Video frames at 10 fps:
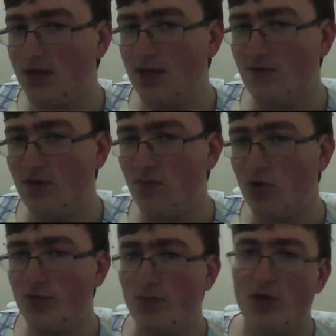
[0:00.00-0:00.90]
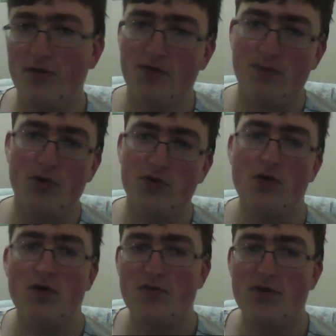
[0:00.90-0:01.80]
if you have multiple of them, on
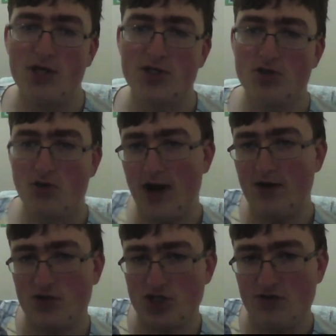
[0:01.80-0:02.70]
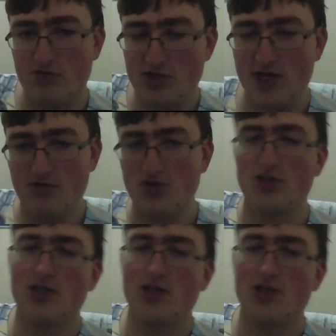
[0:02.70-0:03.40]
turn 3 you just go Adrush, Adrush, Adrush,